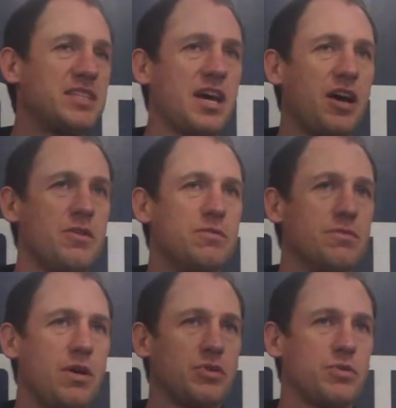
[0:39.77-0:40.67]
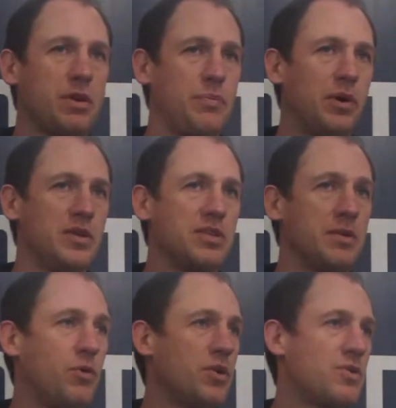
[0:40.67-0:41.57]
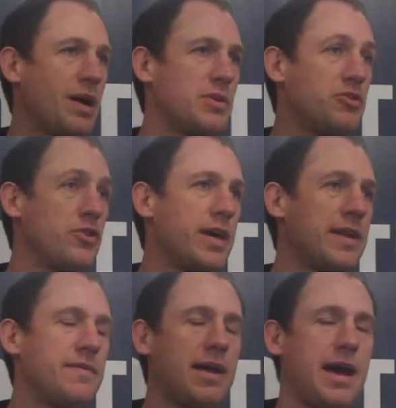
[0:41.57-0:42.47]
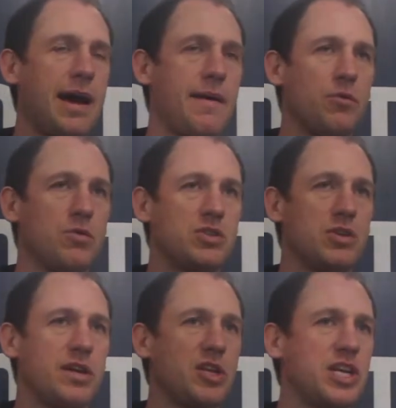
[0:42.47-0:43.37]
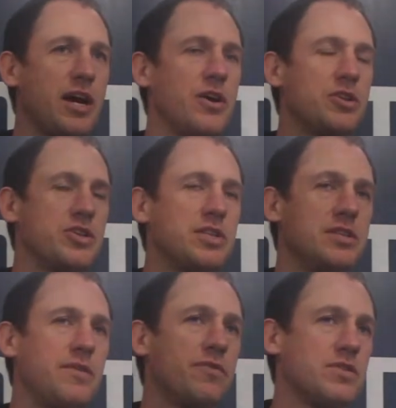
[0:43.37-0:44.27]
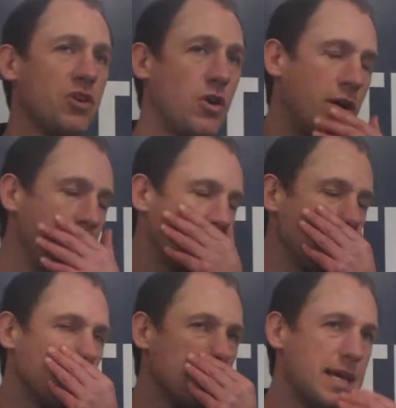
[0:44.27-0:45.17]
So I was really pleased that the boys were able to do that. We were certainly challenged at different times.